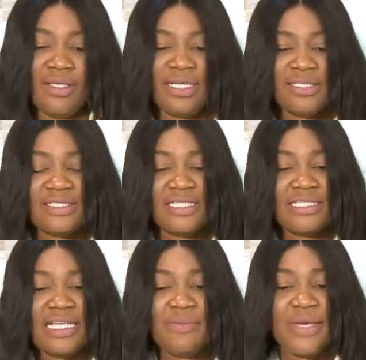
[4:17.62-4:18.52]
Yes,
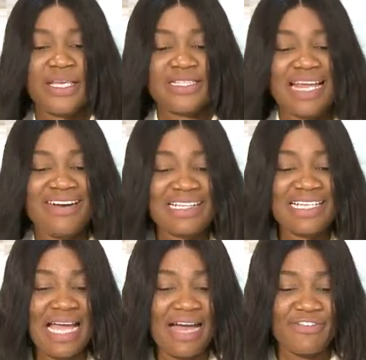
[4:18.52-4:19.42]
they may directly
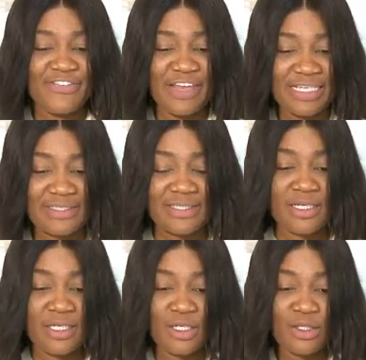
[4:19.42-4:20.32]
affect.
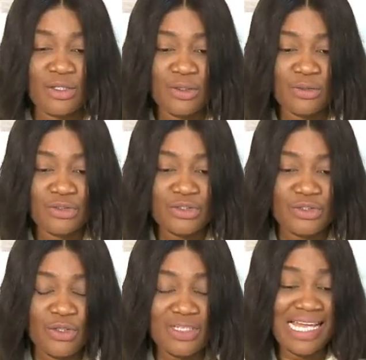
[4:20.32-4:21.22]

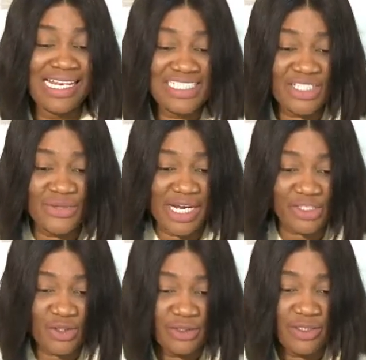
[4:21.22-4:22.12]
Those allergic
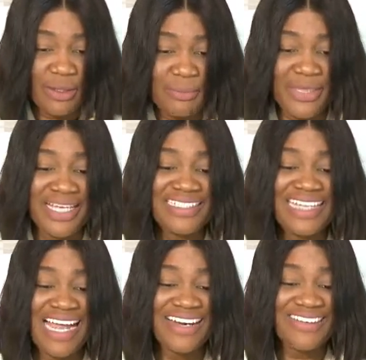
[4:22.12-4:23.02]
reactions may
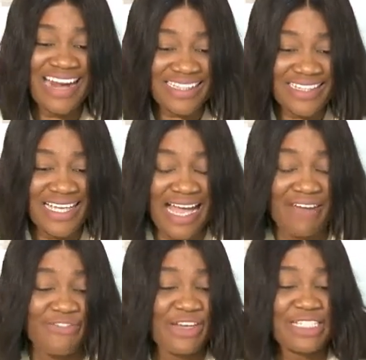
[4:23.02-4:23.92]
directly
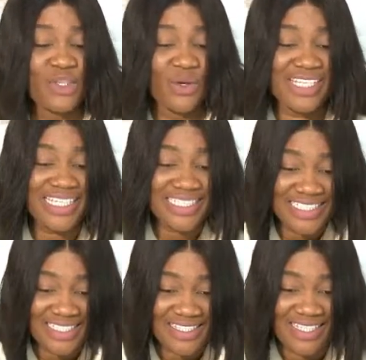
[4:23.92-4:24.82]
affect your
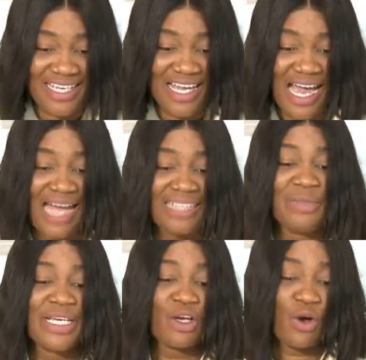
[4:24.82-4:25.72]
kidneys and
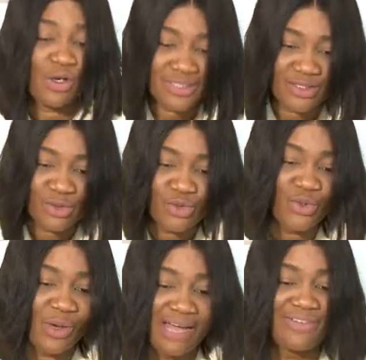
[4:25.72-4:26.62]
may cause you
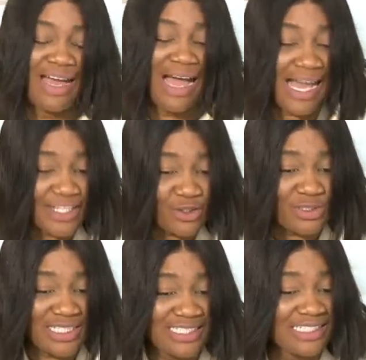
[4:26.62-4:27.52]
to have acute
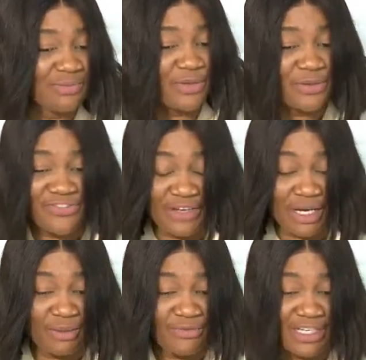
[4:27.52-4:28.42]
kidney
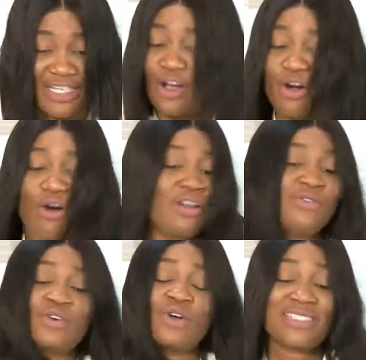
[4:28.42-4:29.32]
failure, or
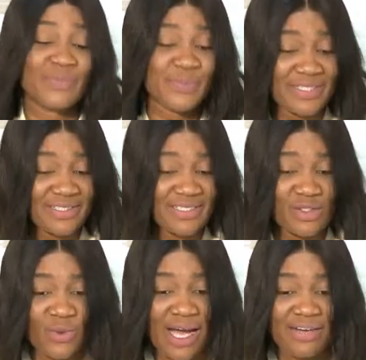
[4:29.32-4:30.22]
even cause the person
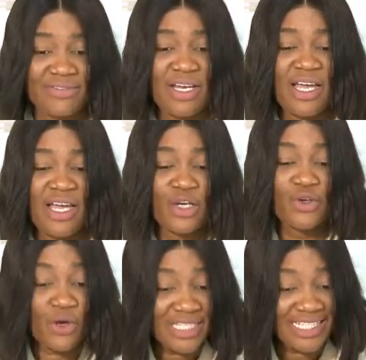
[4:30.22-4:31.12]
to have
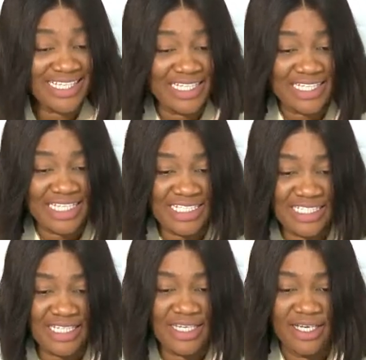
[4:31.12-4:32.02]
chronic
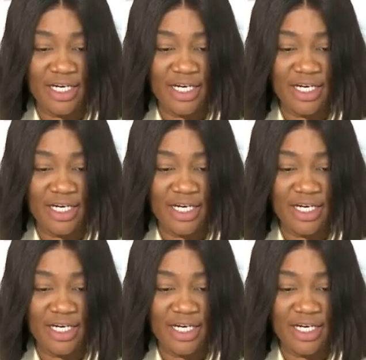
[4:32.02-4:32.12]
kidney